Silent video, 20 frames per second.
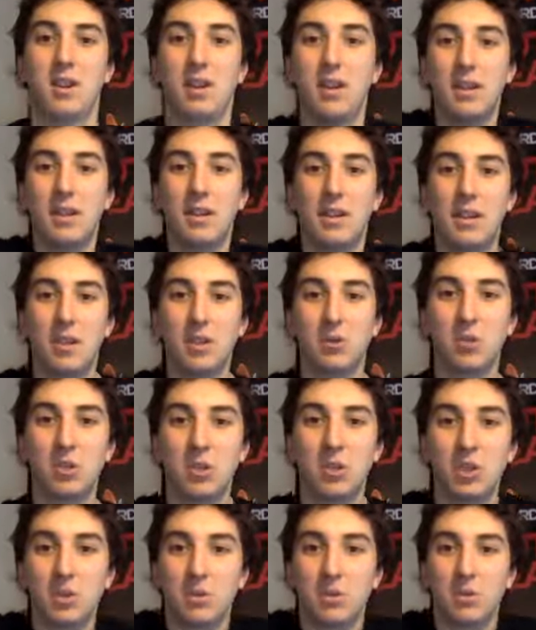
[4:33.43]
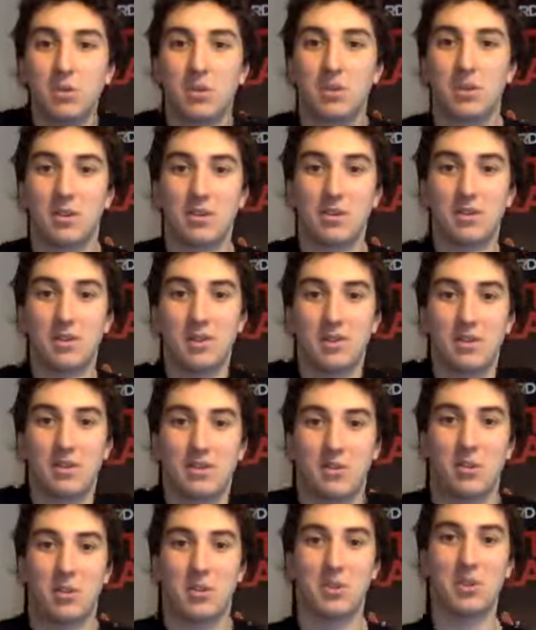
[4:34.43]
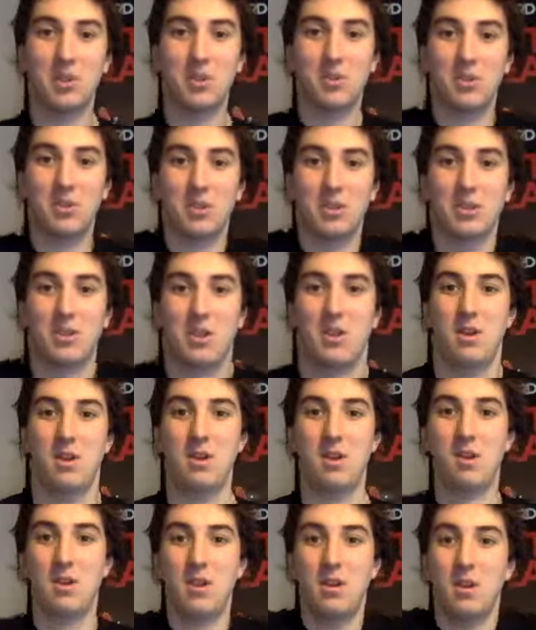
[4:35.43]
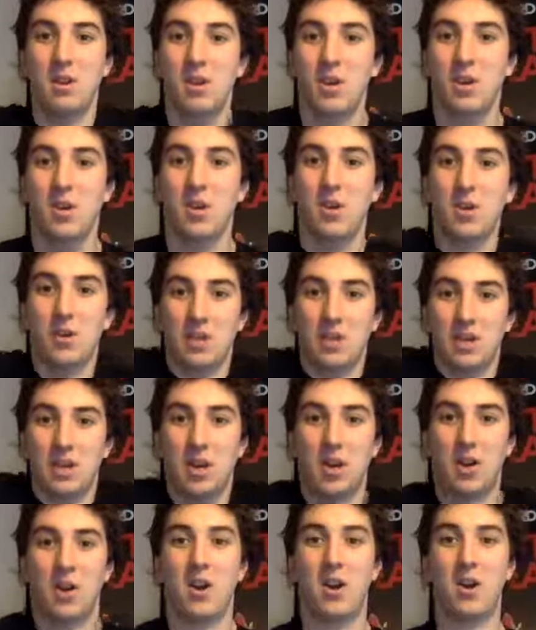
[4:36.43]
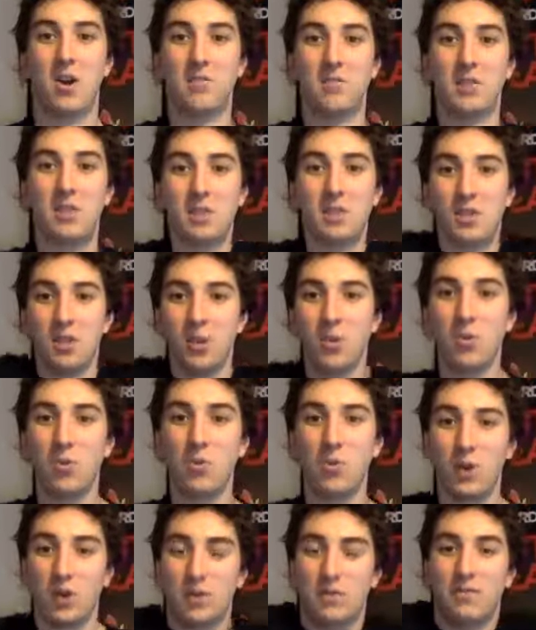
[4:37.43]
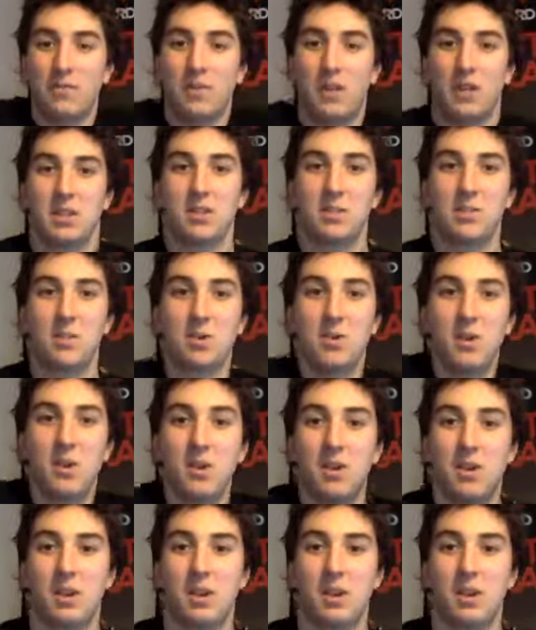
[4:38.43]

And then little circles with your shoulders. Let's get our arms all nice and flexible.